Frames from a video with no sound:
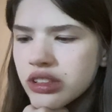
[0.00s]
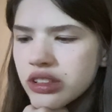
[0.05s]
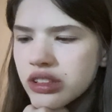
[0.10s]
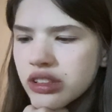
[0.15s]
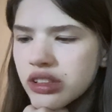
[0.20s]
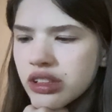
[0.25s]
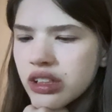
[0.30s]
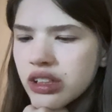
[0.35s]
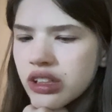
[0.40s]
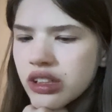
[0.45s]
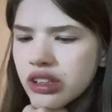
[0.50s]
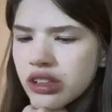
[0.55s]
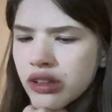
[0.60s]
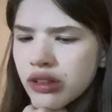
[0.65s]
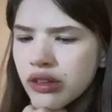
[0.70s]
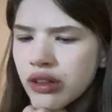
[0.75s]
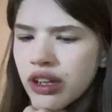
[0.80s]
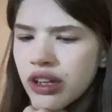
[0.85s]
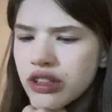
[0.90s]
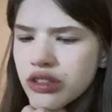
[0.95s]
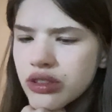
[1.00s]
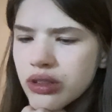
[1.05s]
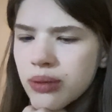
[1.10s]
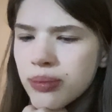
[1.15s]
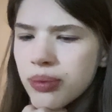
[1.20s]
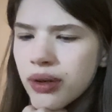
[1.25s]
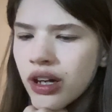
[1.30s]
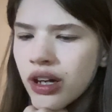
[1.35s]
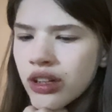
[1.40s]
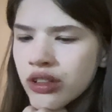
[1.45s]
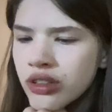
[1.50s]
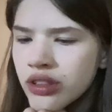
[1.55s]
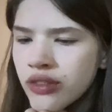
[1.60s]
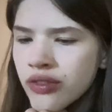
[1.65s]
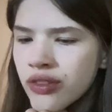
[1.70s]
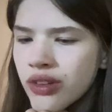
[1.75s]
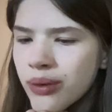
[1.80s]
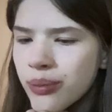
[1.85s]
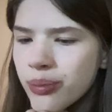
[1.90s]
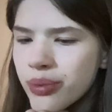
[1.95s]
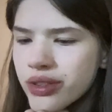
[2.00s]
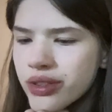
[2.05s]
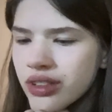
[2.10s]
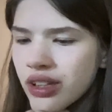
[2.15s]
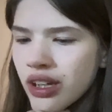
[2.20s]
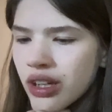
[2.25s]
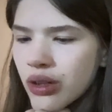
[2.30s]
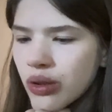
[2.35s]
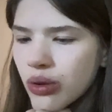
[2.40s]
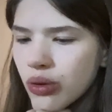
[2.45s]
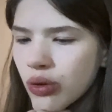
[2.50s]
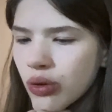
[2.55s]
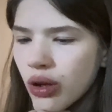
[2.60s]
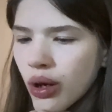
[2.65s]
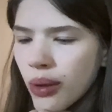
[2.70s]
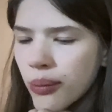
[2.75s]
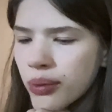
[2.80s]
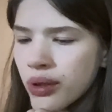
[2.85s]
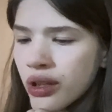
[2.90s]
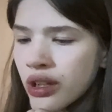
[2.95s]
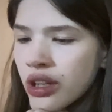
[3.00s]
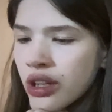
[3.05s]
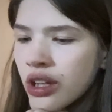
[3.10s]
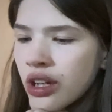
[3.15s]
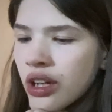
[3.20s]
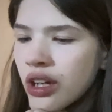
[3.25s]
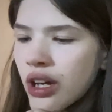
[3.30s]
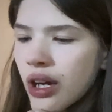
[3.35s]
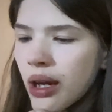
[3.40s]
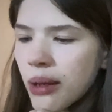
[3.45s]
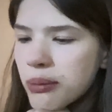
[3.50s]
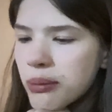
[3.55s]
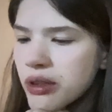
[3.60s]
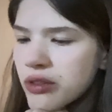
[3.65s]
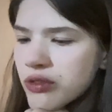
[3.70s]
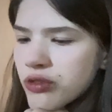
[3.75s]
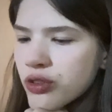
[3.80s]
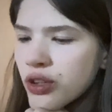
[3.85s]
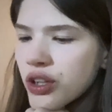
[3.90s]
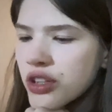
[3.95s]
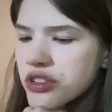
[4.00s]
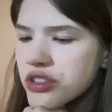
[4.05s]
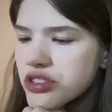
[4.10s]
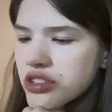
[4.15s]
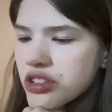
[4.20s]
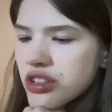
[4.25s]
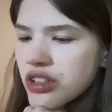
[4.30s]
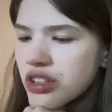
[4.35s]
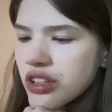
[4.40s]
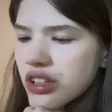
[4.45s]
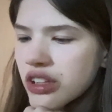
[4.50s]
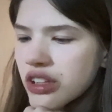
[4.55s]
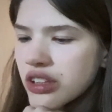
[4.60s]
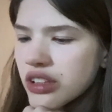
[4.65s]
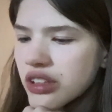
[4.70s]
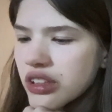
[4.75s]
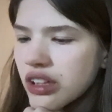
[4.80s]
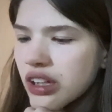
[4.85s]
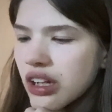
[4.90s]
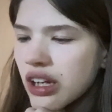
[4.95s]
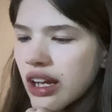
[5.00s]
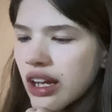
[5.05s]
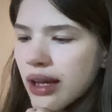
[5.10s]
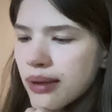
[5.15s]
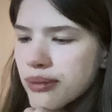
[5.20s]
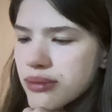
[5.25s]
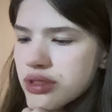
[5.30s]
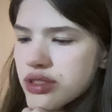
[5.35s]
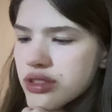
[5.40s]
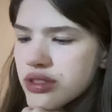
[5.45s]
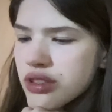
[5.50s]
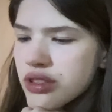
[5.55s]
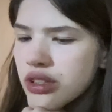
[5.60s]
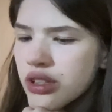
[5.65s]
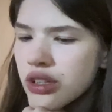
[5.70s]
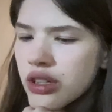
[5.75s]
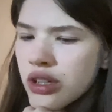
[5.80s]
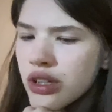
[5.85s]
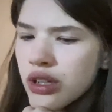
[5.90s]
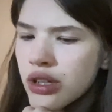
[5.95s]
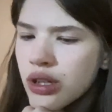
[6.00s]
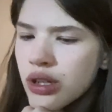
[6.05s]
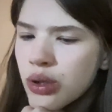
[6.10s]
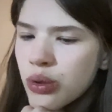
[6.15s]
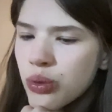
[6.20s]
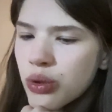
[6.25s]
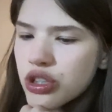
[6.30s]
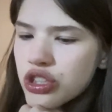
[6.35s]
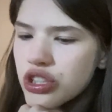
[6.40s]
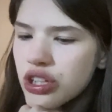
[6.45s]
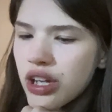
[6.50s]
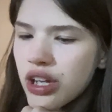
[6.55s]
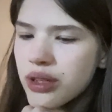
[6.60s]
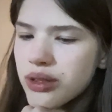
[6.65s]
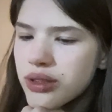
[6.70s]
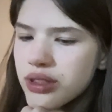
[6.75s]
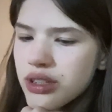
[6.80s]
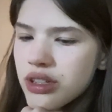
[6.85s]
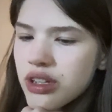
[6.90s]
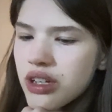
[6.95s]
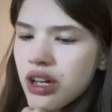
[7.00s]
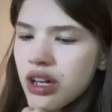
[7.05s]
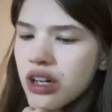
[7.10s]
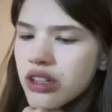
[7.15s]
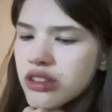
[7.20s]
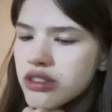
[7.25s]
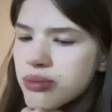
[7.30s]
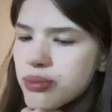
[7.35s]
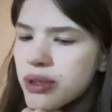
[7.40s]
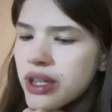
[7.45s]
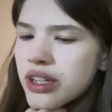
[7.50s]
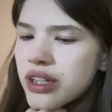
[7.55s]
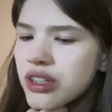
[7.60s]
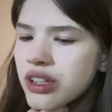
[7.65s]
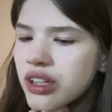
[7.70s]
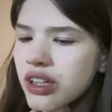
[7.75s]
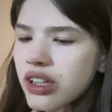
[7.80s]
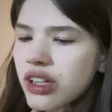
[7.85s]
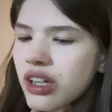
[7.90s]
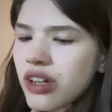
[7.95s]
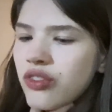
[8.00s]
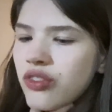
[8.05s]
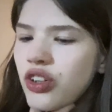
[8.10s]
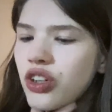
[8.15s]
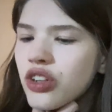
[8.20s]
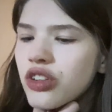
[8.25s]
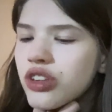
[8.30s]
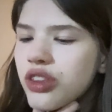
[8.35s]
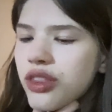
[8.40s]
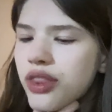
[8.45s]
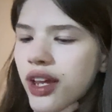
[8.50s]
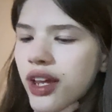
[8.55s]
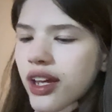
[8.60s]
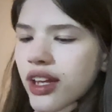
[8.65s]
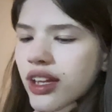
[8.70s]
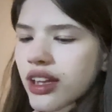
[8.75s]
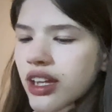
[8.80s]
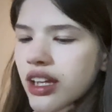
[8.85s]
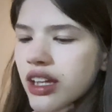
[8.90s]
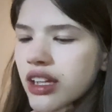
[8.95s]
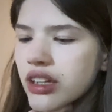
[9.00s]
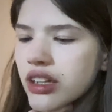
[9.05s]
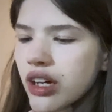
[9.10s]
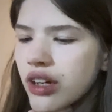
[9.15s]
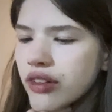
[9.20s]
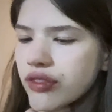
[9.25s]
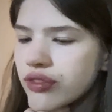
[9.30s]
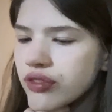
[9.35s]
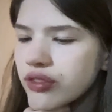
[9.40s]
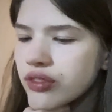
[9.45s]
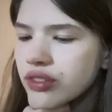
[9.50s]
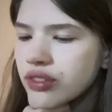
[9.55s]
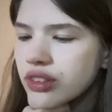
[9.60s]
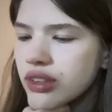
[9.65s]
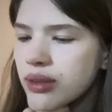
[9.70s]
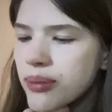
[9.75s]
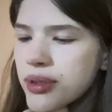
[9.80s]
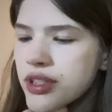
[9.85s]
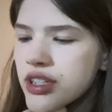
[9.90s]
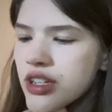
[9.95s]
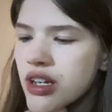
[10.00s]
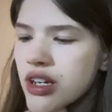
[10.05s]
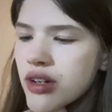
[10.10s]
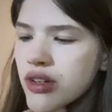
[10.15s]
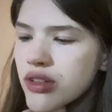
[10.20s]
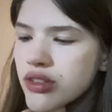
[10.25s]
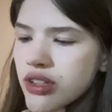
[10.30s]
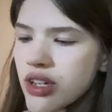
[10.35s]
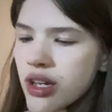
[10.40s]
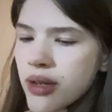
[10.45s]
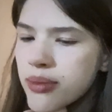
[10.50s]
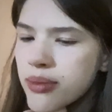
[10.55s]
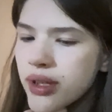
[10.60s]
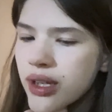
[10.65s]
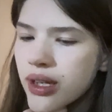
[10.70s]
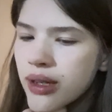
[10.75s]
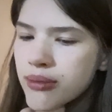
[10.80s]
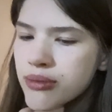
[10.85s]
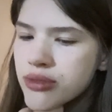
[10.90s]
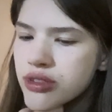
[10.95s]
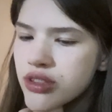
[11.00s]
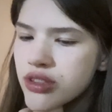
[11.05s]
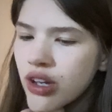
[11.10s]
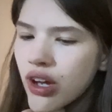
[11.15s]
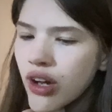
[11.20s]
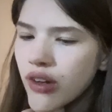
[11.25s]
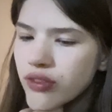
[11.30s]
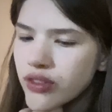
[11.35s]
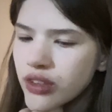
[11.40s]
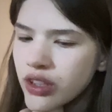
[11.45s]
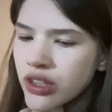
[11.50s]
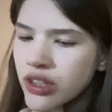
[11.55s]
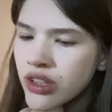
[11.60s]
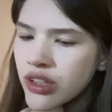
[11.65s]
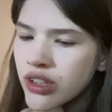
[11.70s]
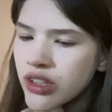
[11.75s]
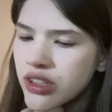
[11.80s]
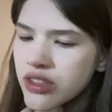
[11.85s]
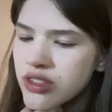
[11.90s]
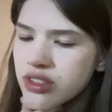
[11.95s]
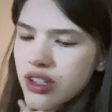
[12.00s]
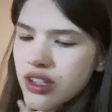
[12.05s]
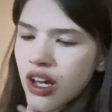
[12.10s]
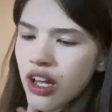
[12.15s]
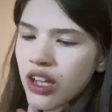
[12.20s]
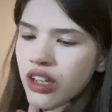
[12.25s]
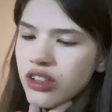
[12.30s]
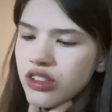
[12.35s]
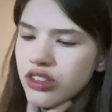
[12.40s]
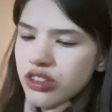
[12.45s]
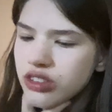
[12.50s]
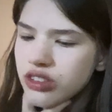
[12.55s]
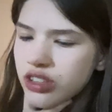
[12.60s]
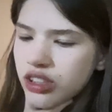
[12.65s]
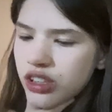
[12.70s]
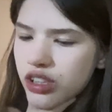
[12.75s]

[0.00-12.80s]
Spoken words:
the greater part of the potato crop had been frosted in the clamps, which had not been covered thickly enough. The potatoes had become soft and discolored,